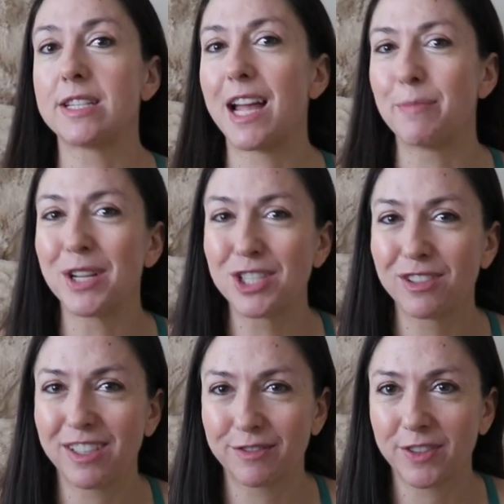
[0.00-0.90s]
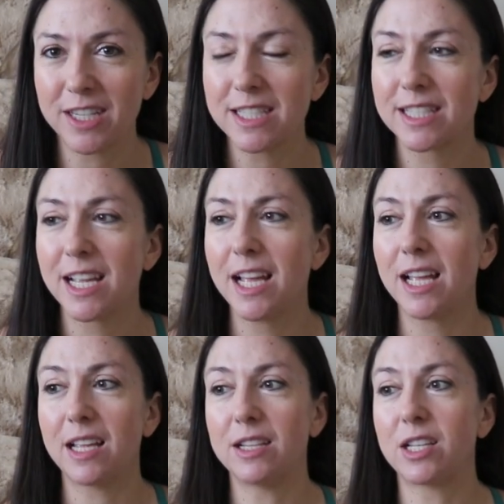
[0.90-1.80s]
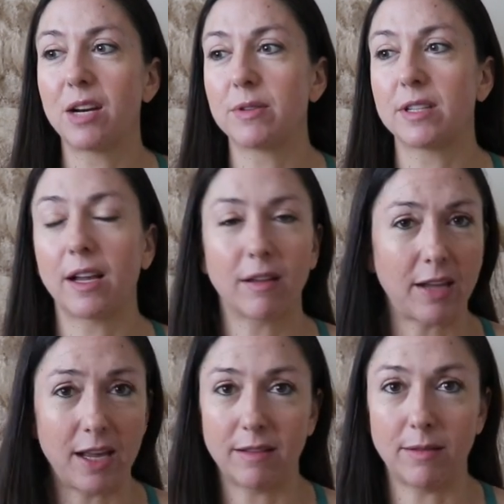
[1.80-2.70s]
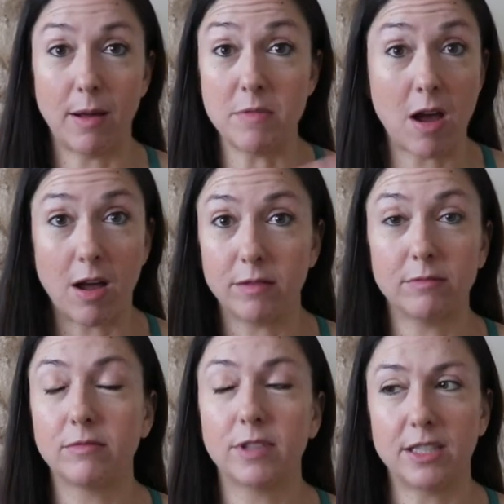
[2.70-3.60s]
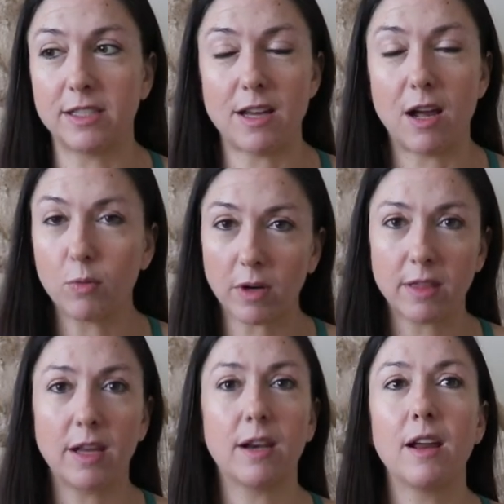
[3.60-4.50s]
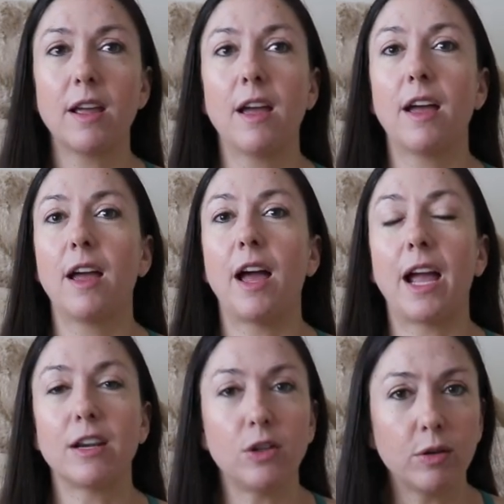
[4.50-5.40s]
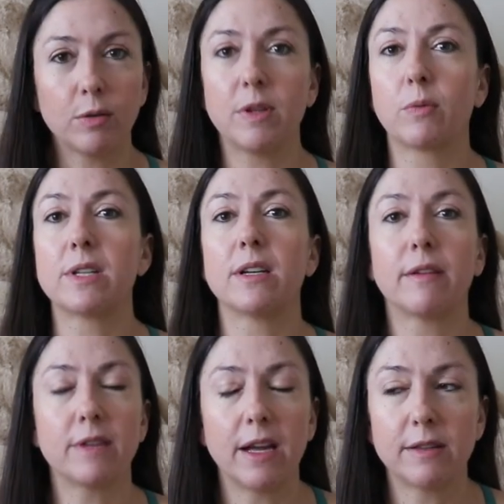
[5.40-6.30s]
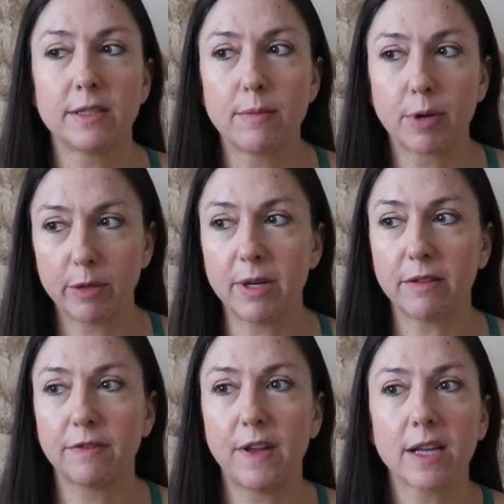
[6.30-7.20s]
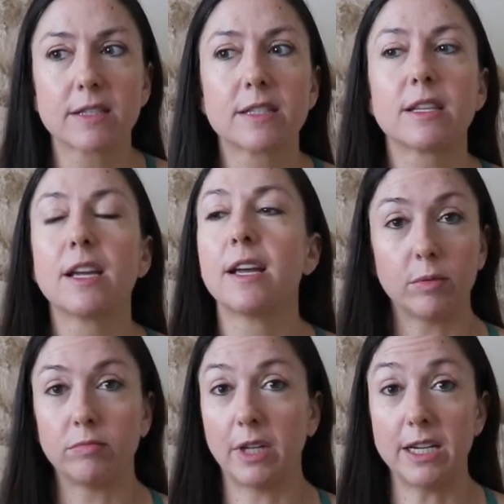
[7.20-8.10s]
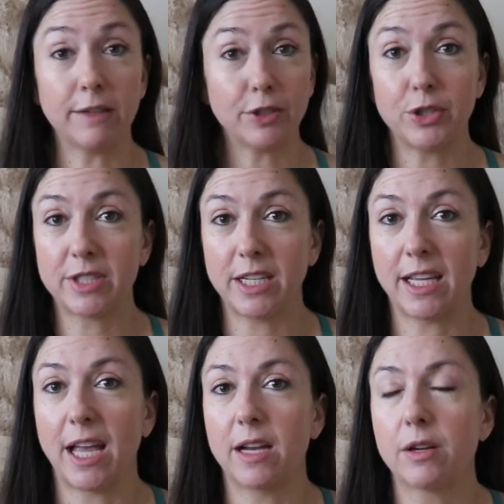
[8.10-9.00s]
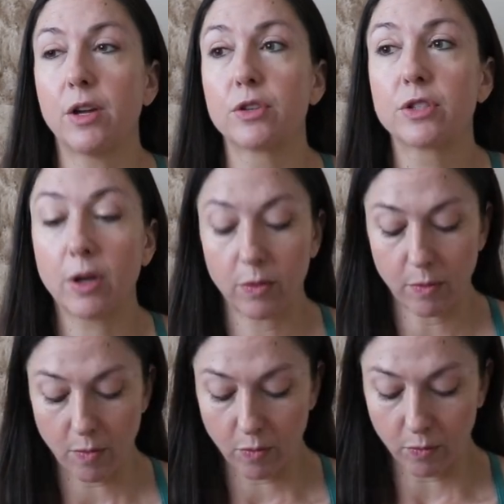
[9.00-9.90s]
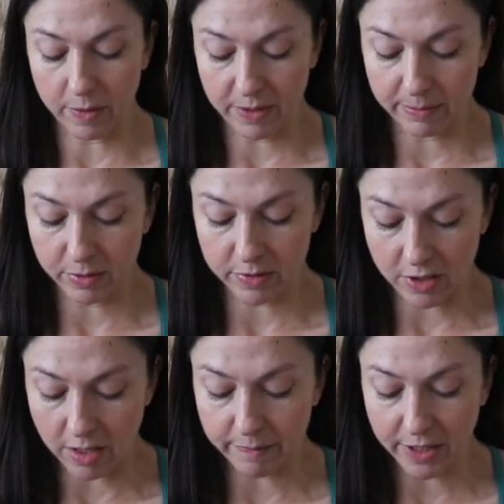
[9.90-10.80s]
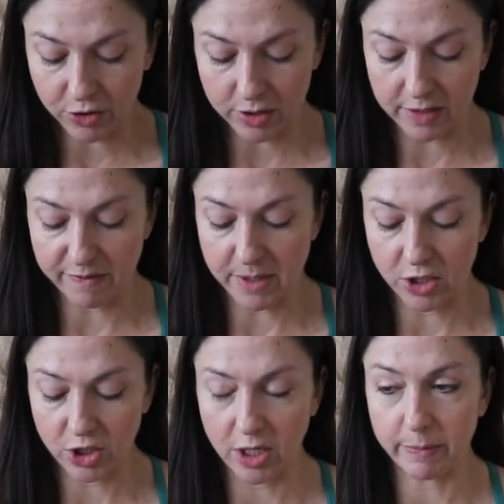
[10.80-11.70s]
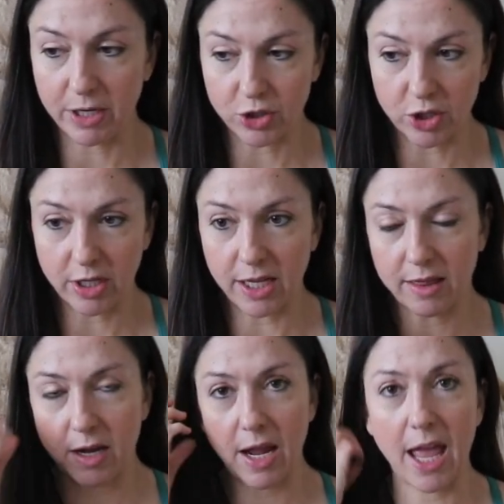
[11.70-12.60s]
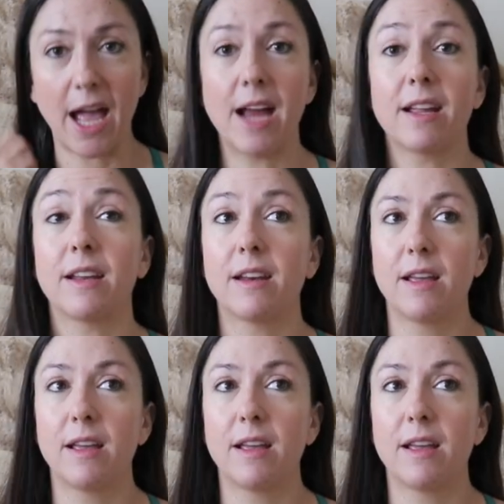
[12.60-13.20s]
that much a difference. And so I was like, okay, I'm not, this is not worth it. I knew that wasn't a, a permanent fix. So I never used it again. So when people saw pictures of me sharing my journey and thought I had it,